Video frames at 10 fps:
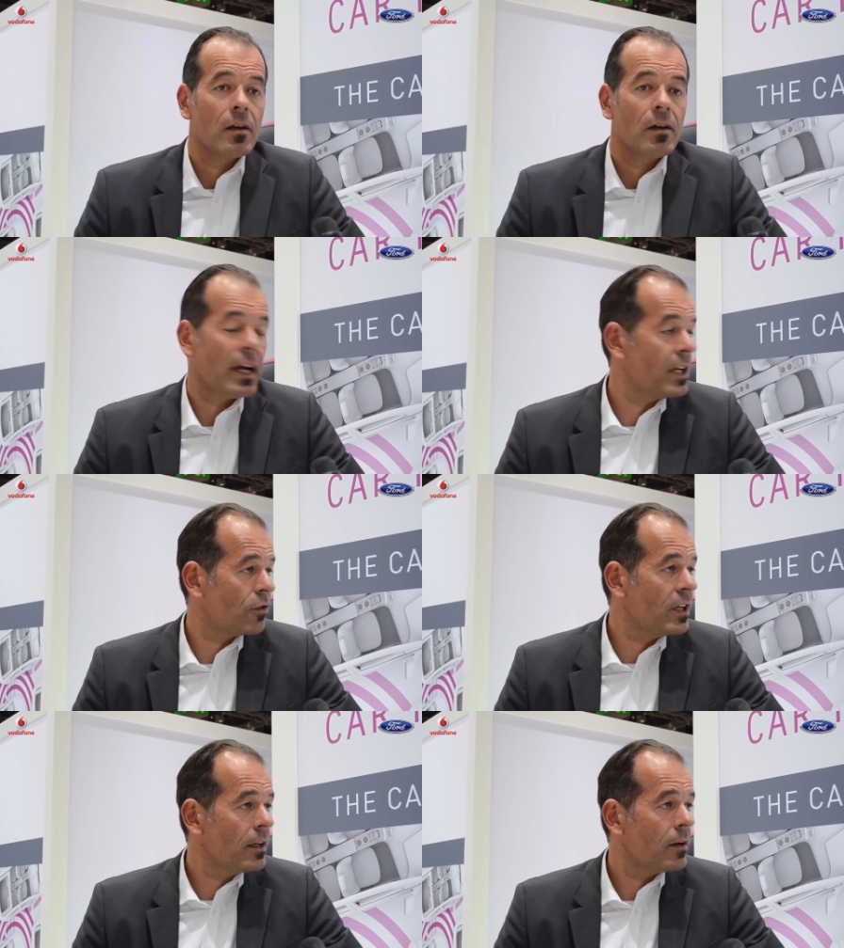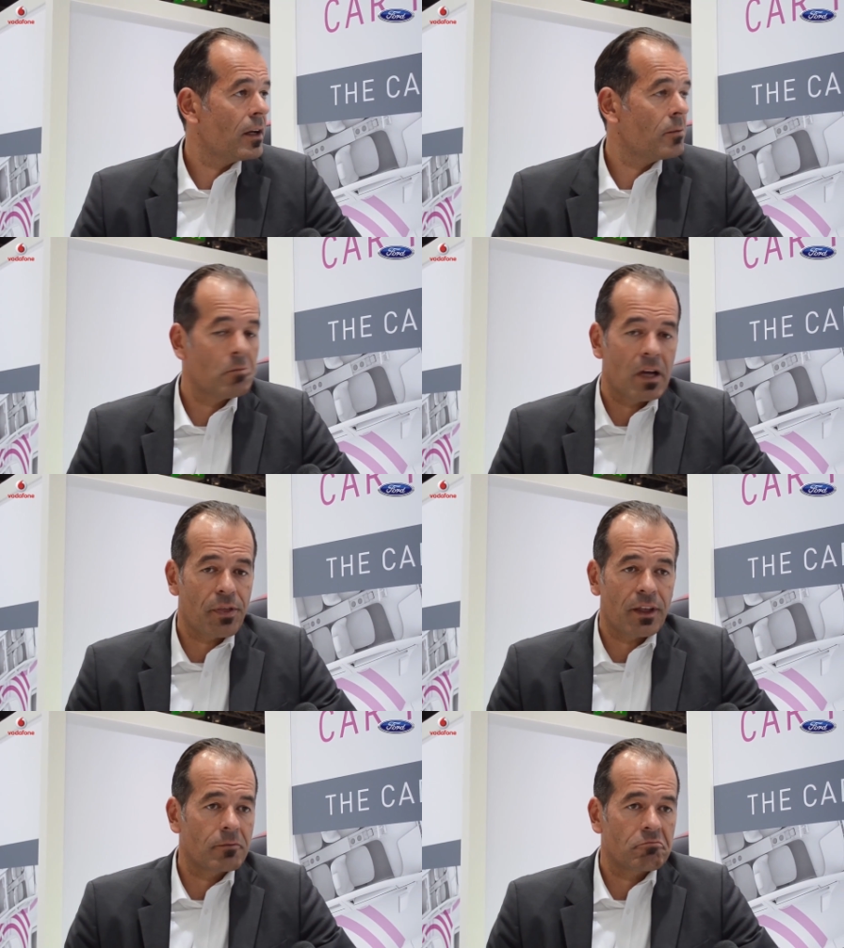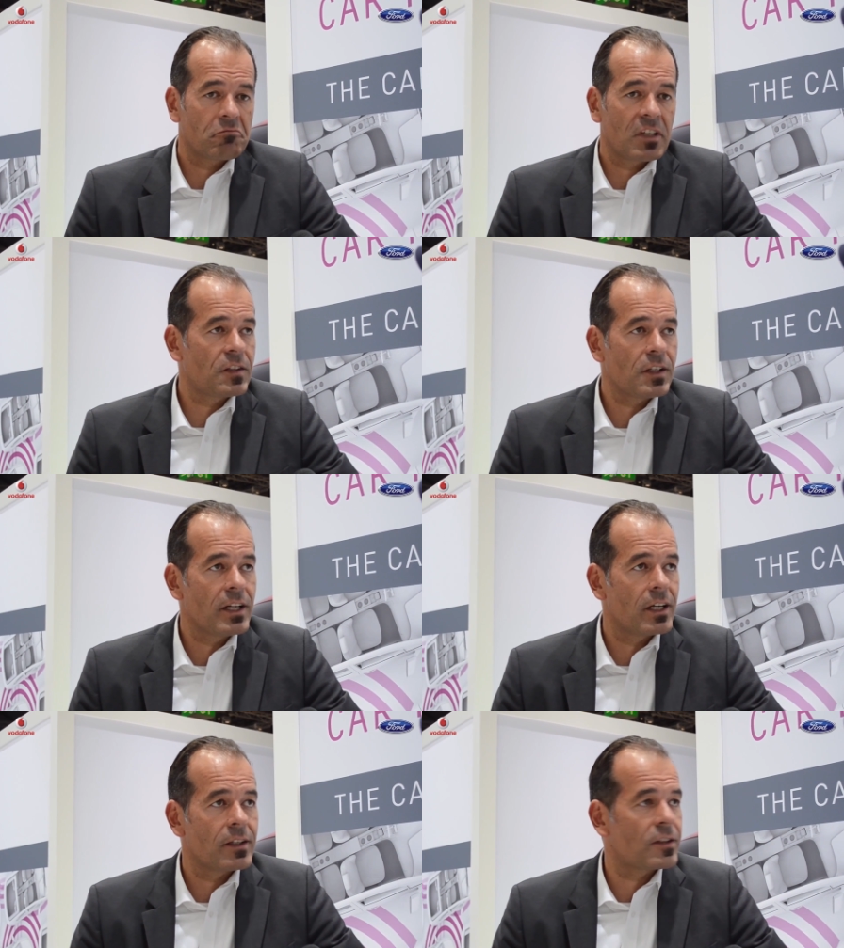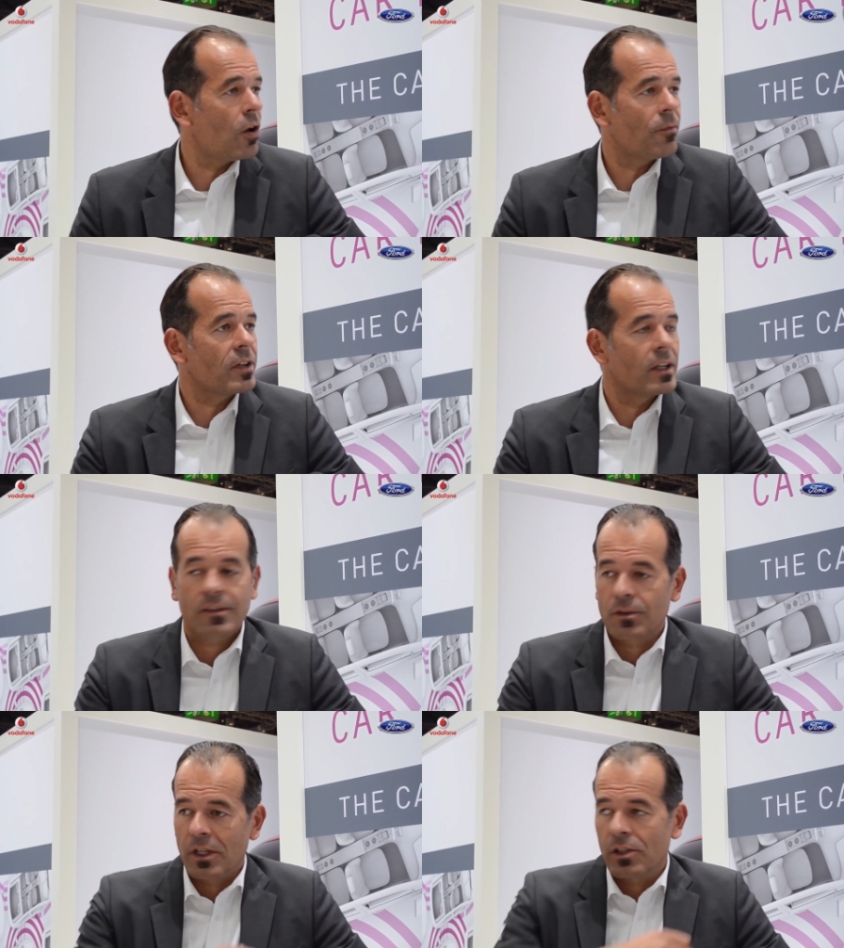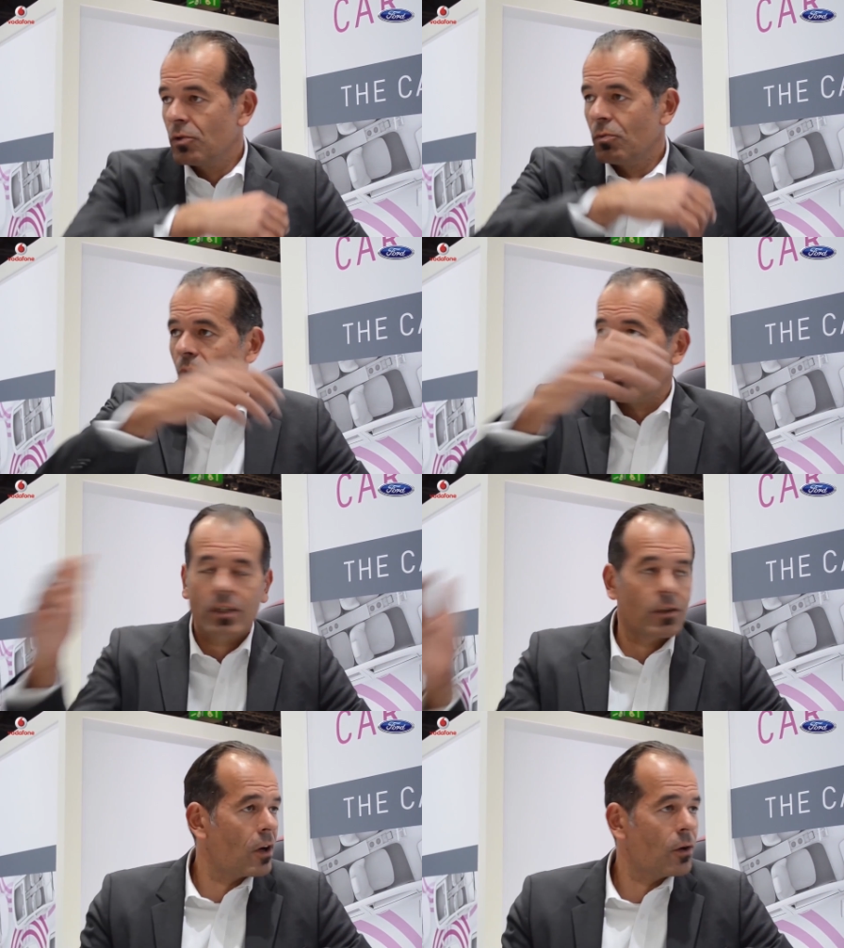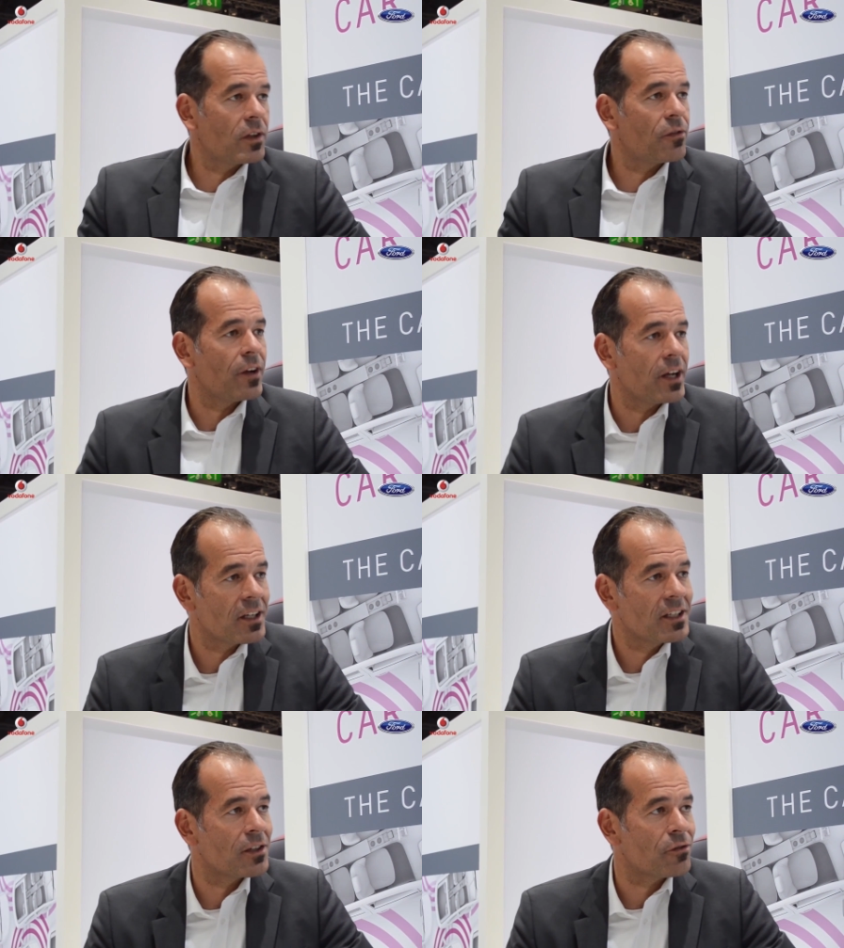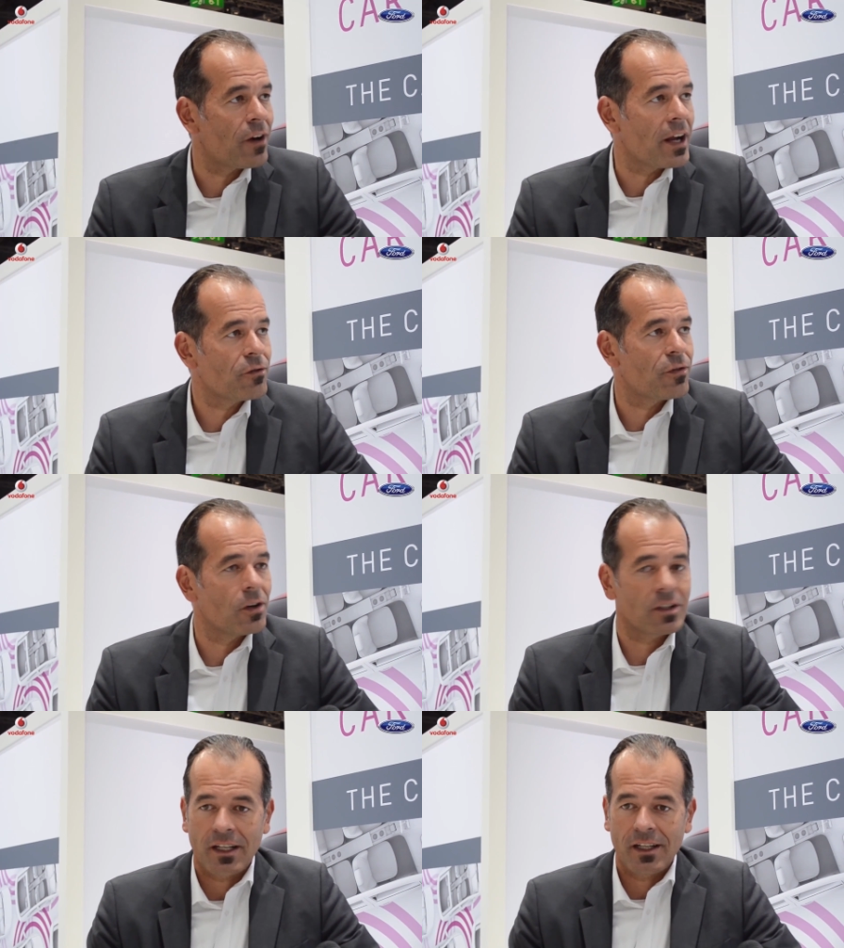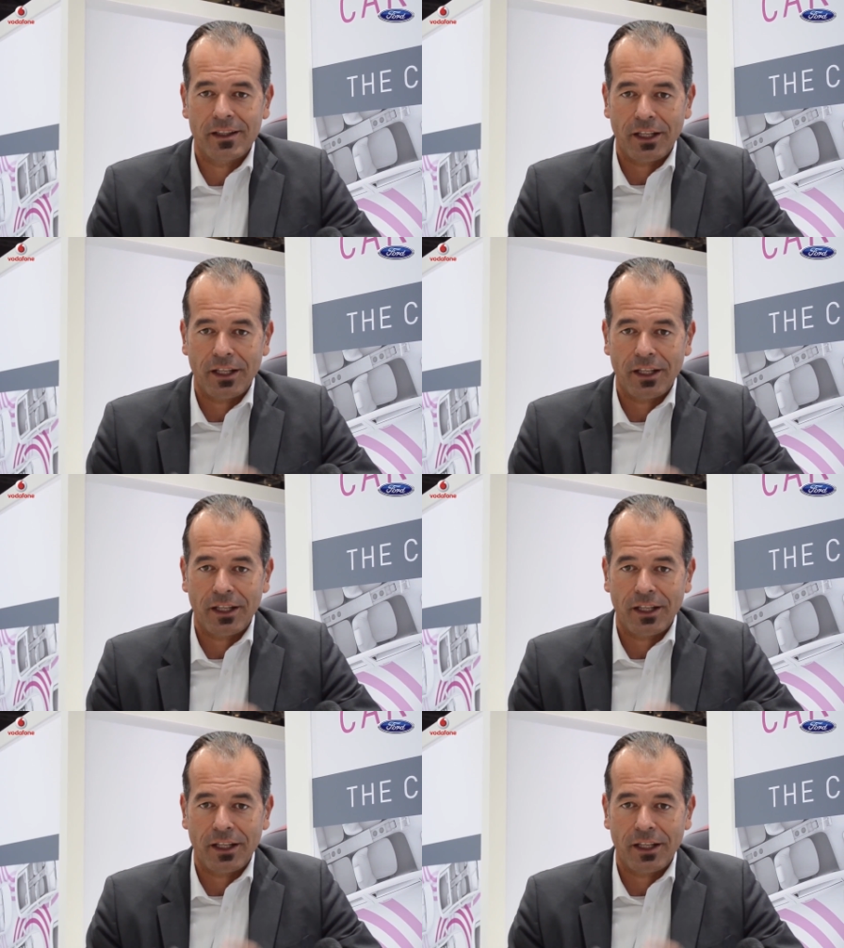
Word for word: I agree. Um, I think this year it's obvious when you walk around the fair here in Frankfurt, uh, the